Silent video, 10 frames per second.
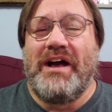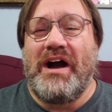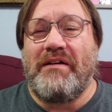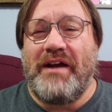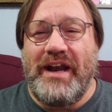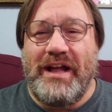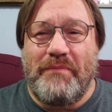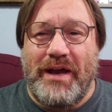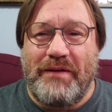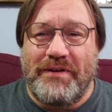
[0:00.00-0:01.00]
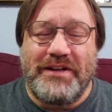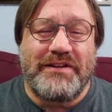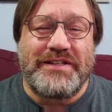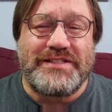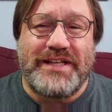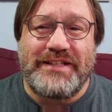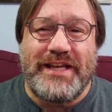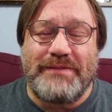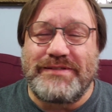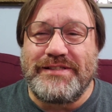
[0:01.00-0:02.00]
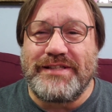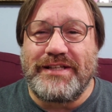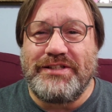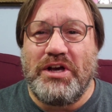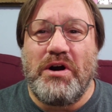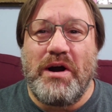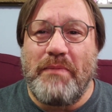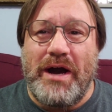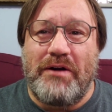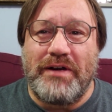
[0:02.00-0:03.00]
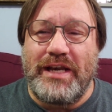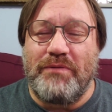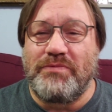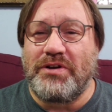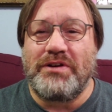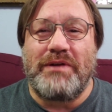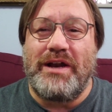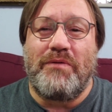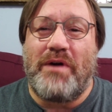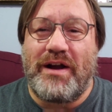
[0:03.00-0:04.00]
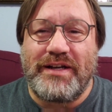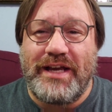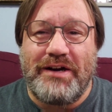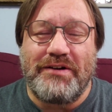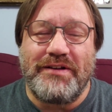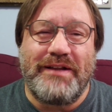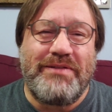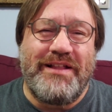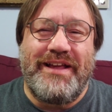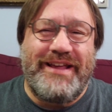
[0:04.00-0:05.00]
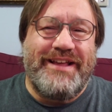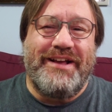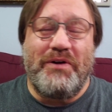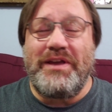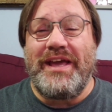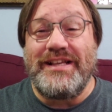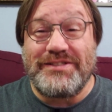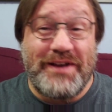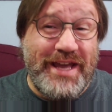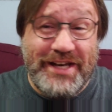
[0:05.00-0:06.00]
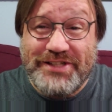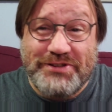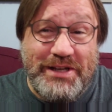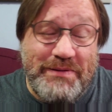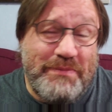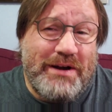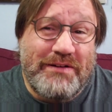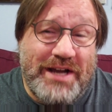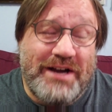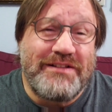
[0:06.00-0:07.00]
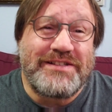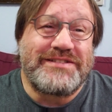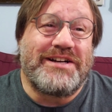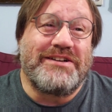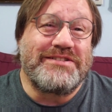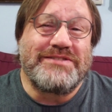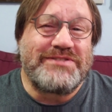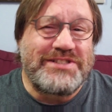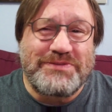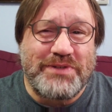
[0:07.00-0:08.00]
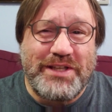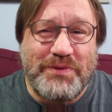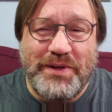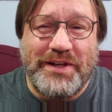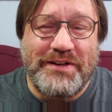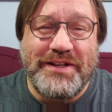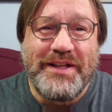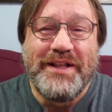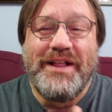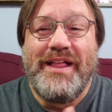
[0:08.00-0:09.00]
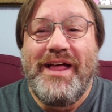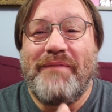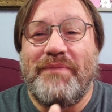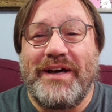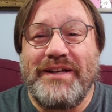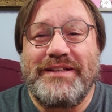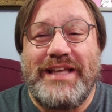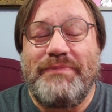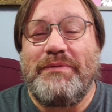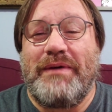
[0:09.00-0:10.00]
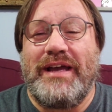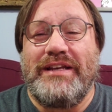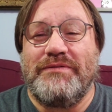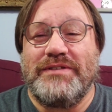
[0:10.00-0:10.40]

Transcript: all right, I'll buy one of your cassette tapes. And he's like, no, I'm out. And he turned around and walked out. And I'm like, okay, so I had a dream about Kaulazars. It was just really weird. But keep in mind, it